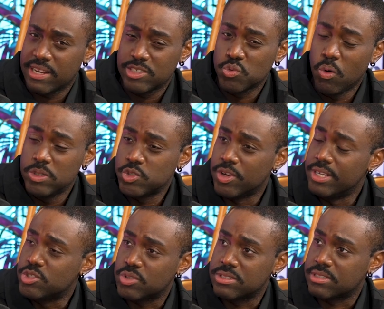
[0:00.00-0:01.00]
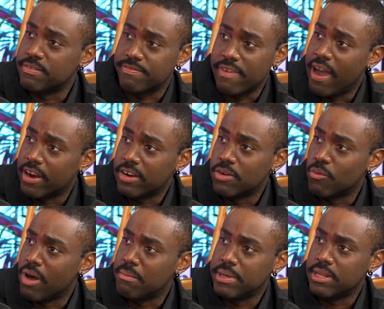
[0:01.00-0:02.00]
I guess, what was your interest in fire
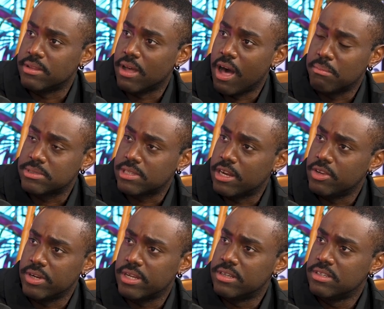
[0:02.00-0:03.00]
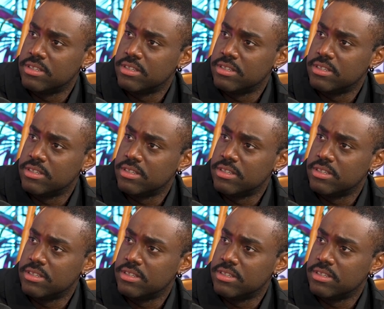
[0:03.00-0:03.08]
while being in the homicide unit?